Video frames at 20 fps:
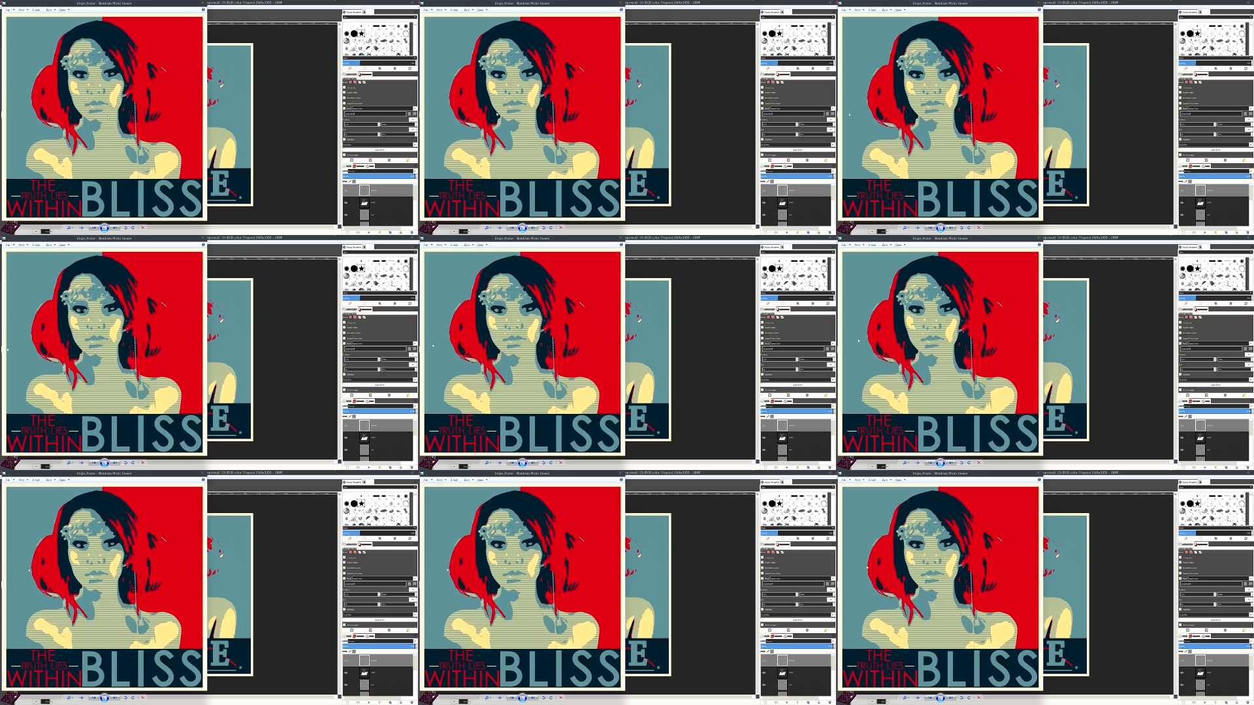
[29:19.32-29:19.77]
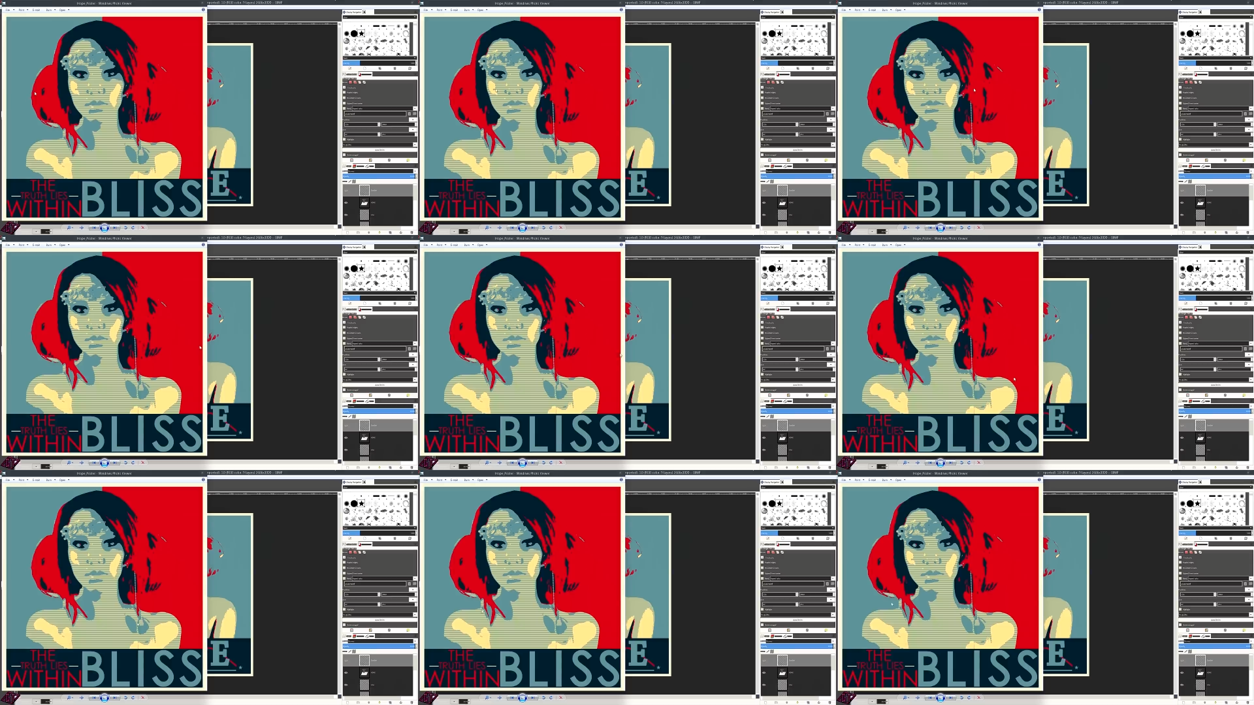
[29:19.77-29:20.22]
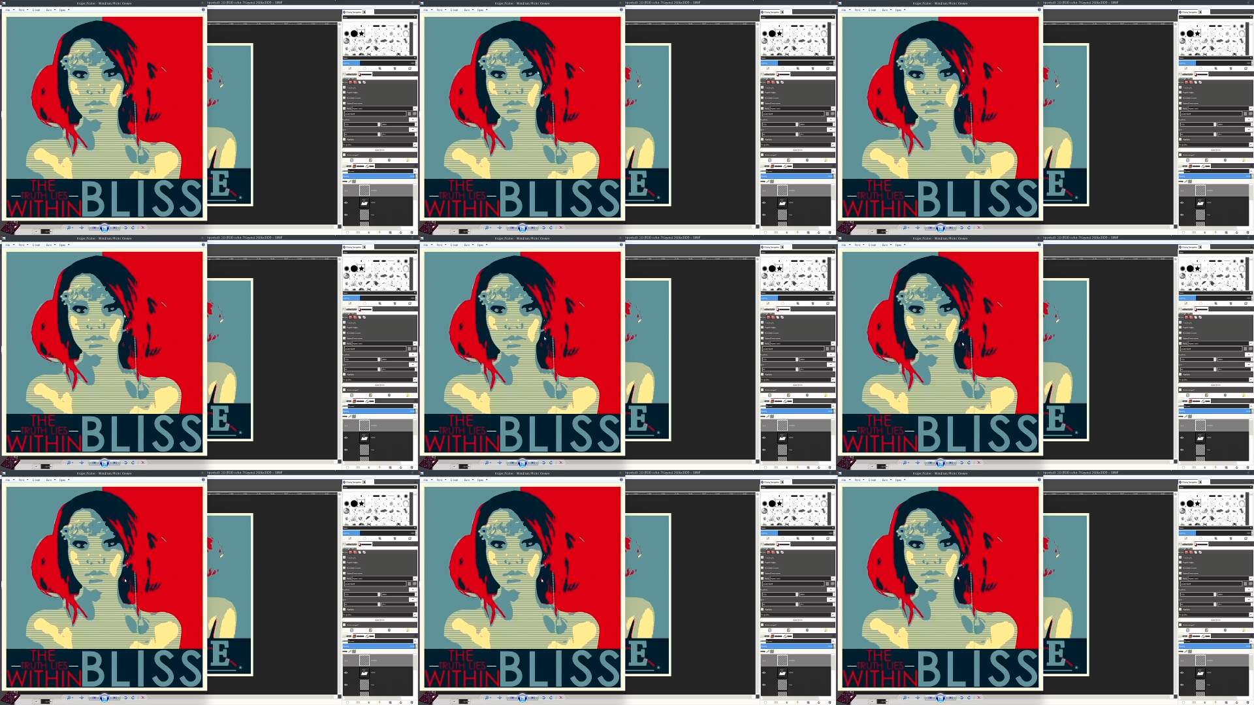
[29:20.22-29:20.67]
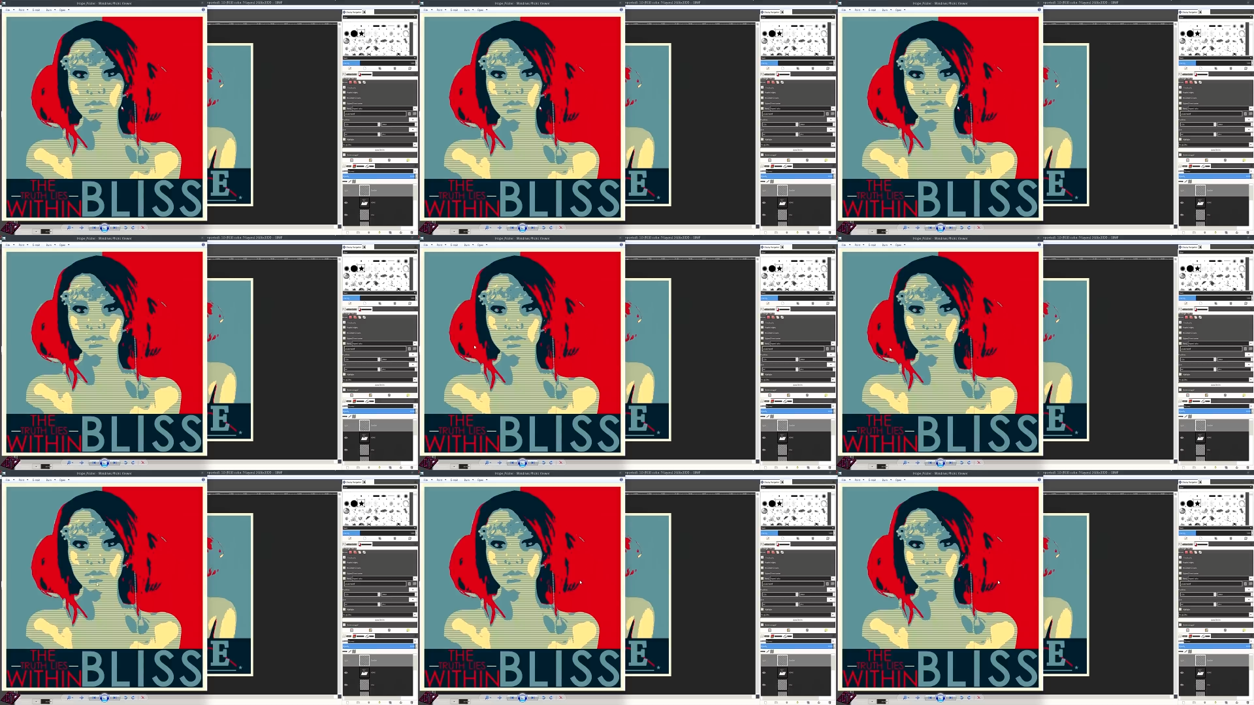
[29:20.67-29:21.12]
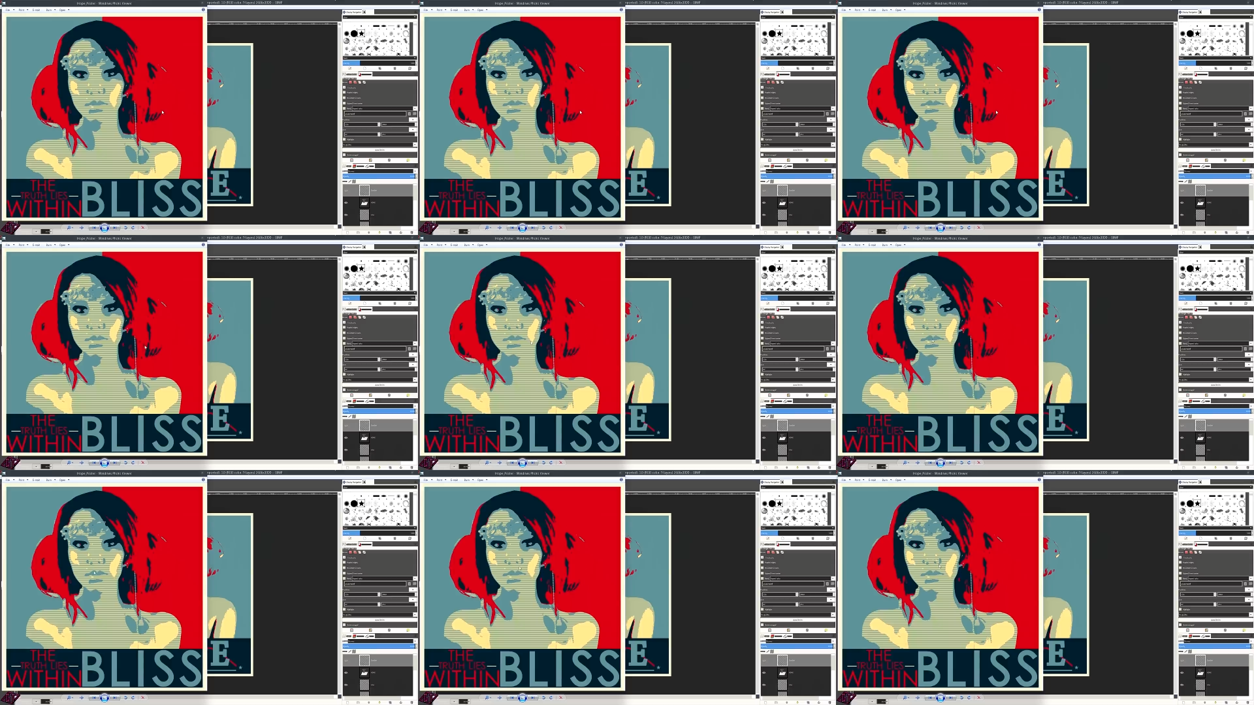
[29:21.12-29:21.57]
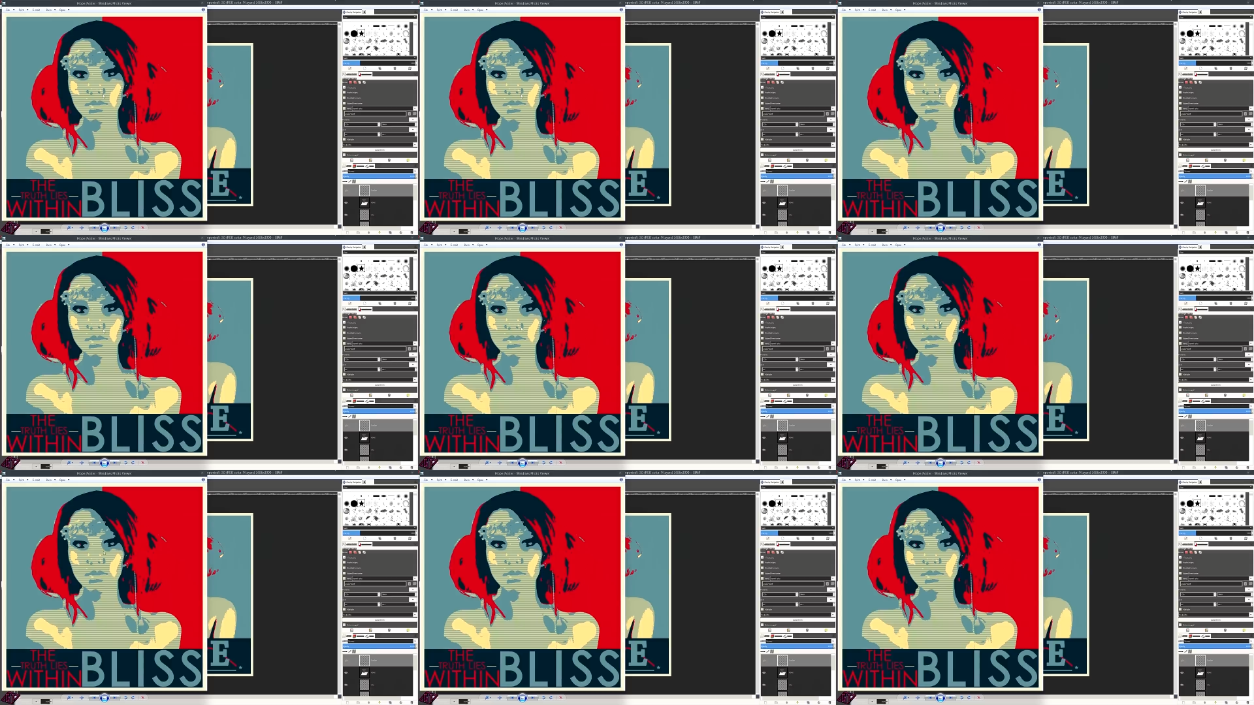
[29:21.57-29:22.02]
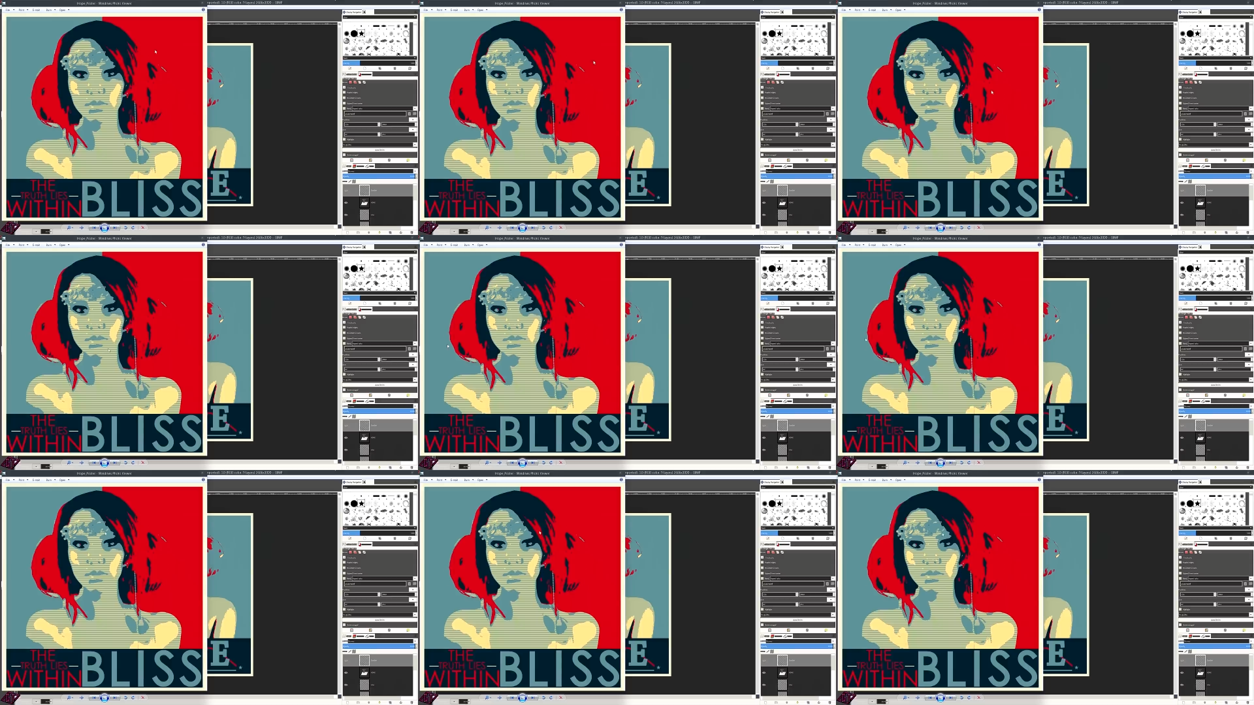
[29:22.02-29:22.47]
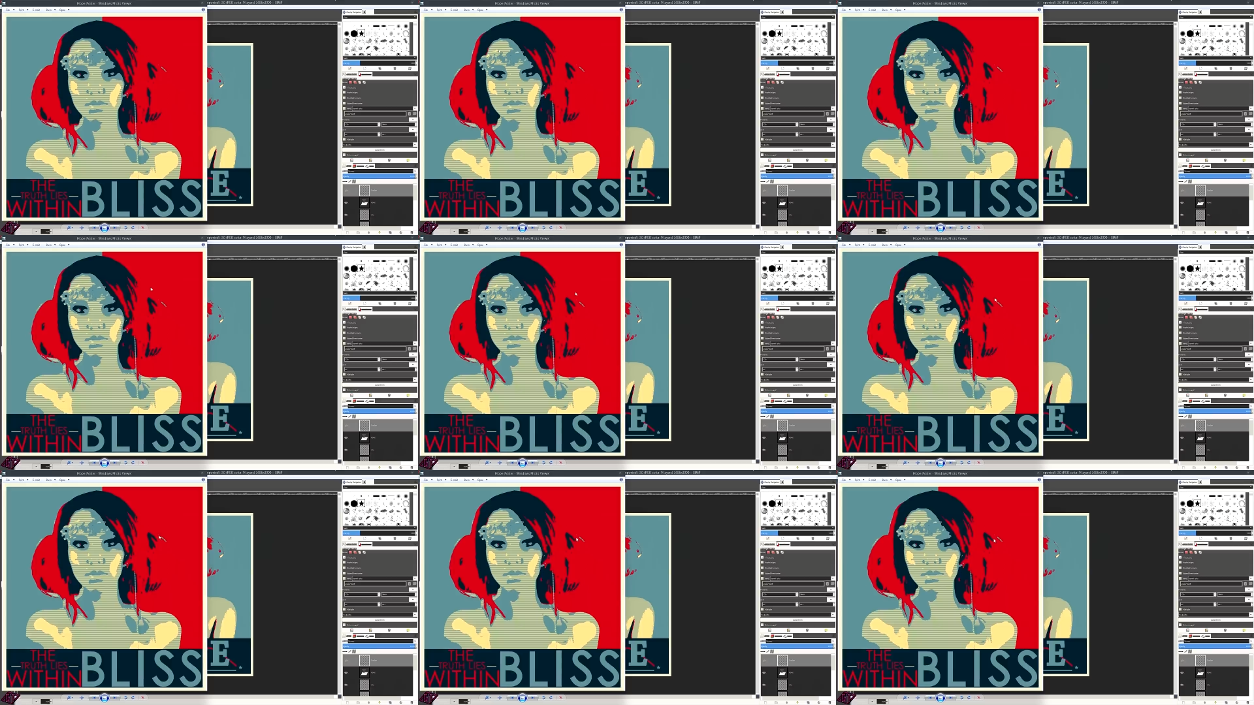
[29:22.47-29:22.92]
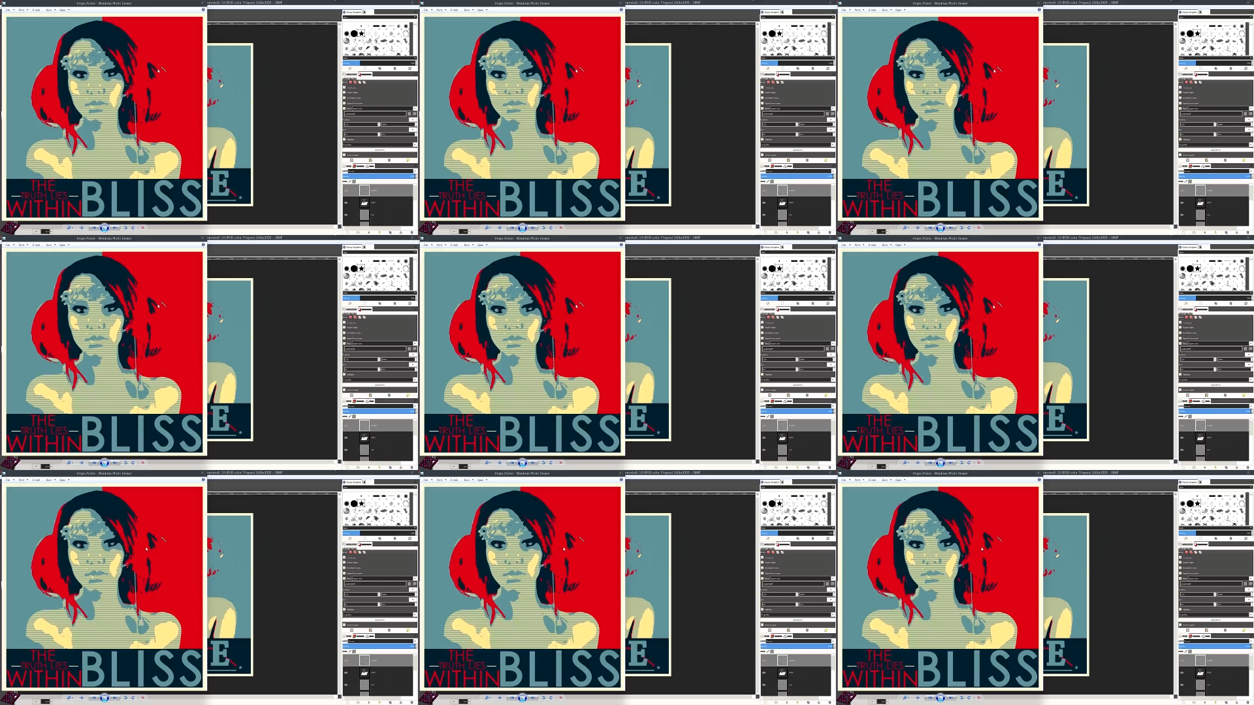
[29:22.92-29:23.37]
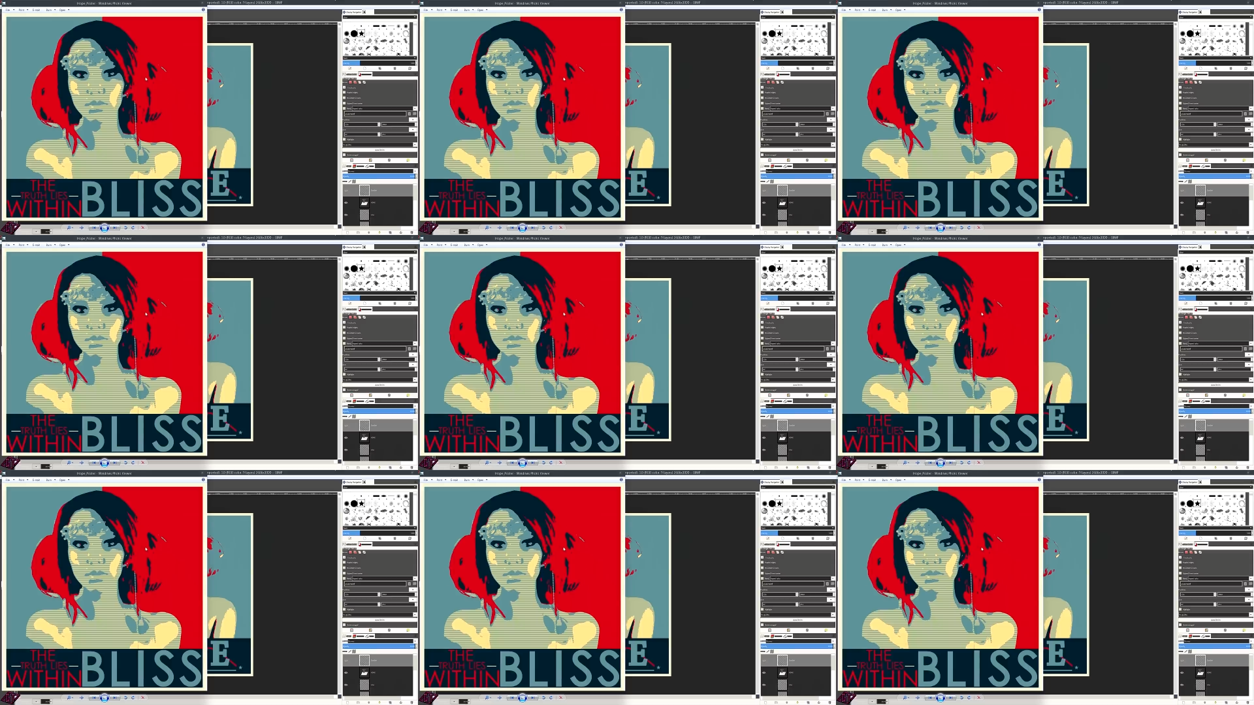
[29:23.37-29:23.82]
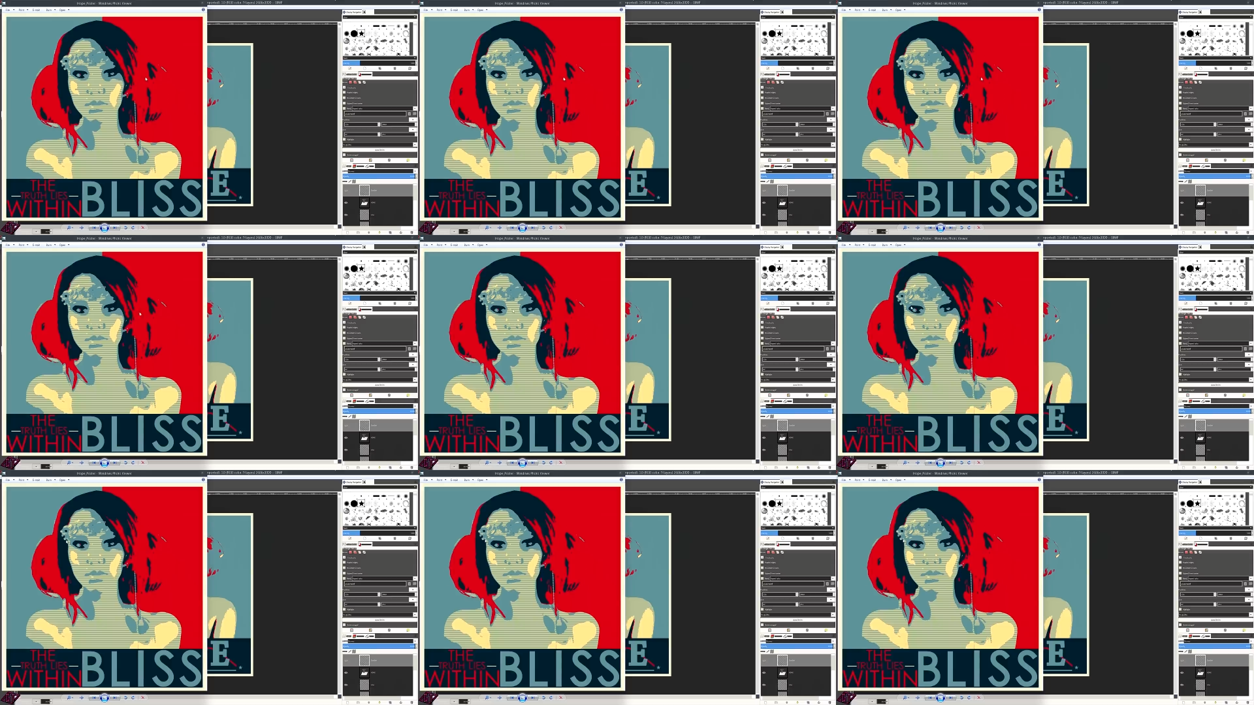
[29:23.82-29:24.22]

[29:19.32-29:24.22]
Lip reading: Nobody's mouth can be seen.